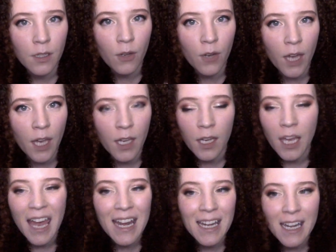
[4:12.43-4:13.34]
Okay?
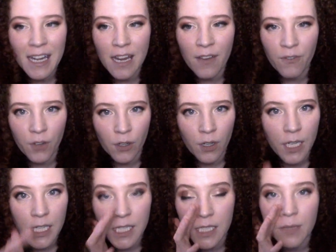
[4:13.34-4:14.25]
Never.
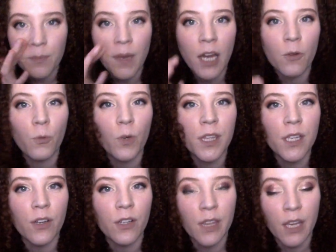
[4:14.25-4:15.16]
It doesn't matter what
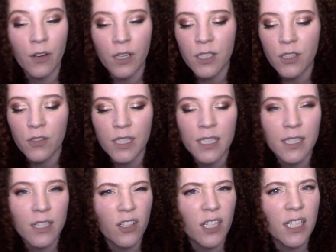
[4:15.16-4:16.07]
their excuses.
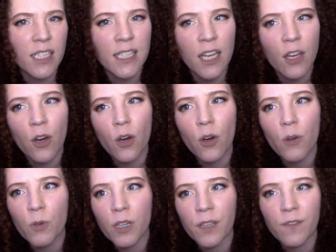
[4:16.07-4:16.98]
They're going to say,
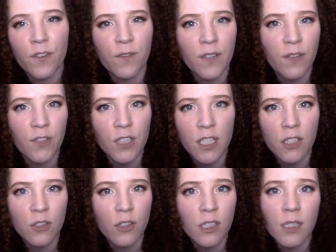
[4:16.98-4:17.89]
oh, well, if you've never done
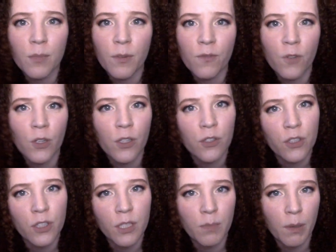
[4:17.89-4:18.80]
nudity before, you
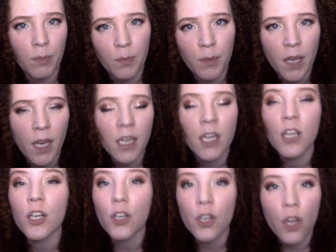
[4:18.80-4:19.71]
should blah, blah, blah.
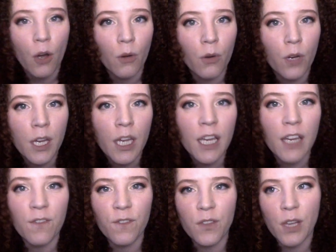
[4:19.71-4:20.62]
No.
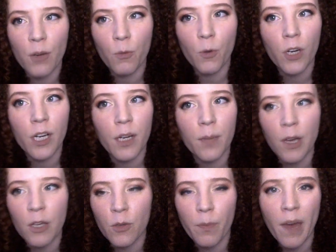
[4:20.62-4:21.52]
If they're worried
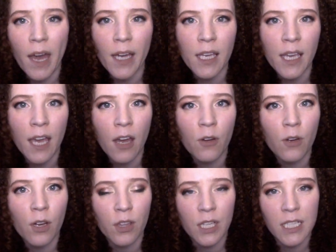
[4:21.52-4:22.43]
about you backing out
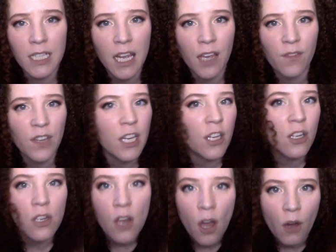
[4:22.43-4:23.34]
on the day of it,
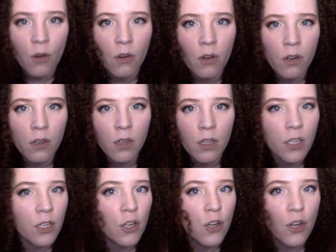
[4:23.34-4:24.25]
no.
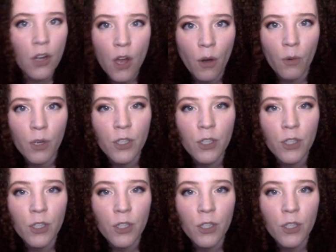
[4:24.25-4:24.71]
No.